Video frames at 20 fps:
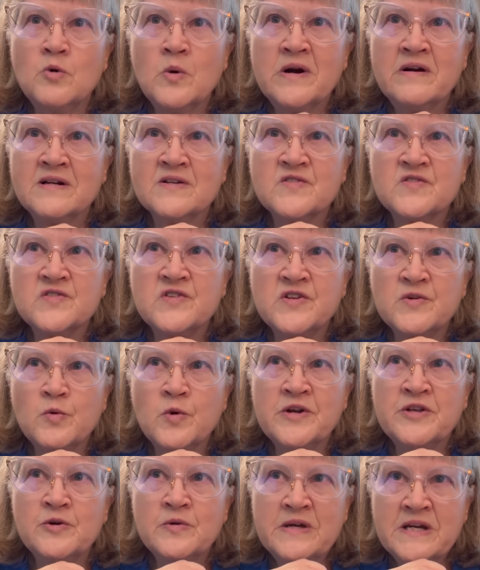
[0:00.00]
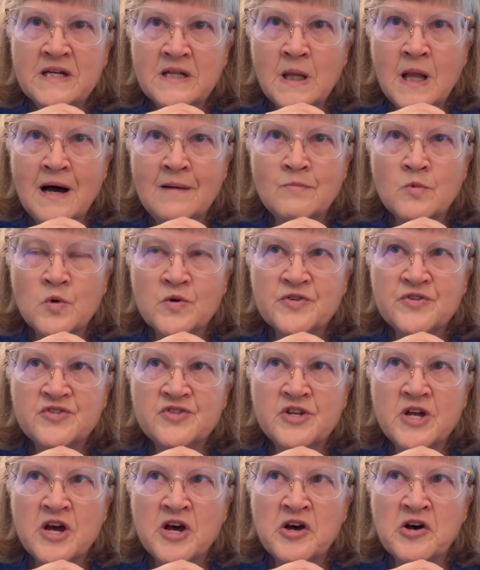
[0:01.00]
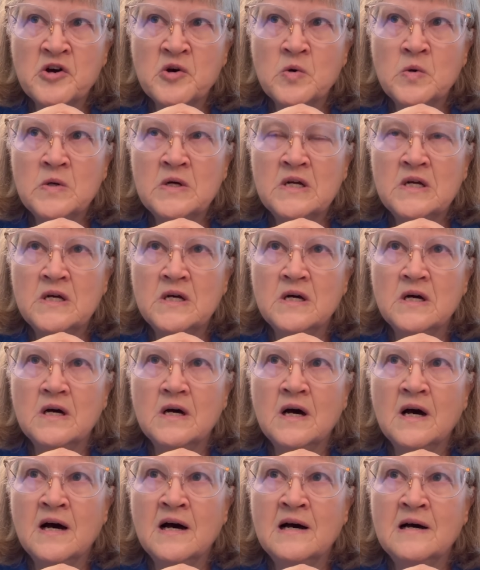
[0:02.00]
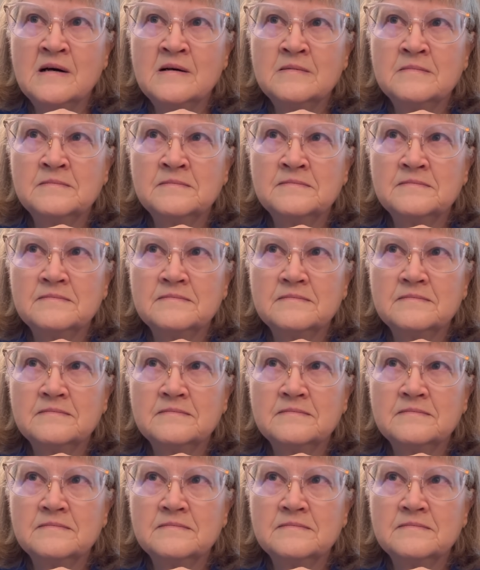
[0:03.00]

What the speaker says: where you get a lot more snow, the